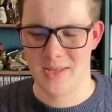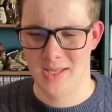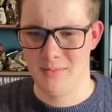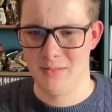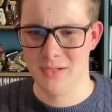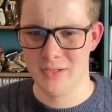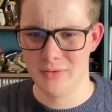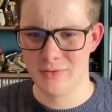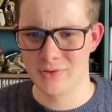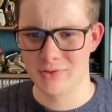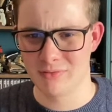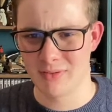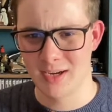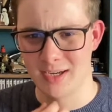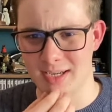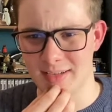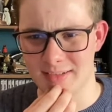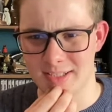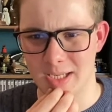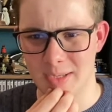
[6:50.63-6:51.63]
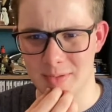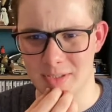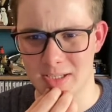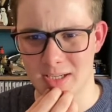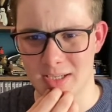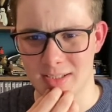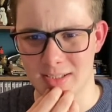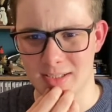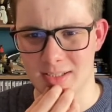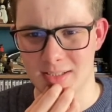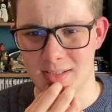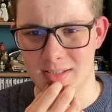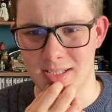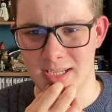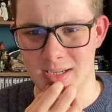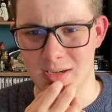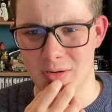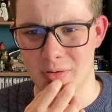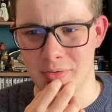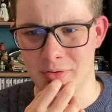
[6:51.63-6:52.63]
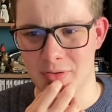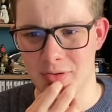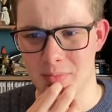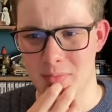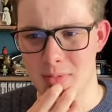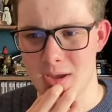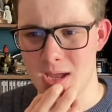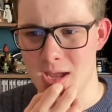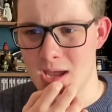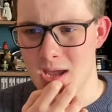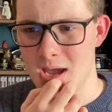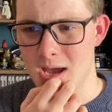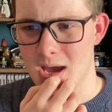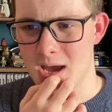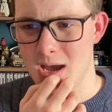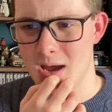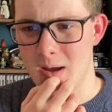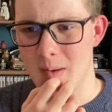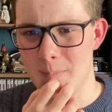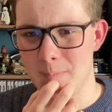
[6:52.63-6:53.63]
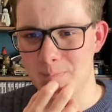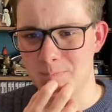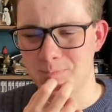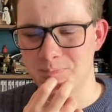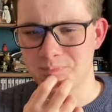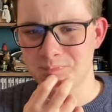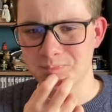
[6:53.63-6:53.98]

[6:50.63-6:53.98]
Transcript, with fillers: them loose really in terms of like getting hold of them um,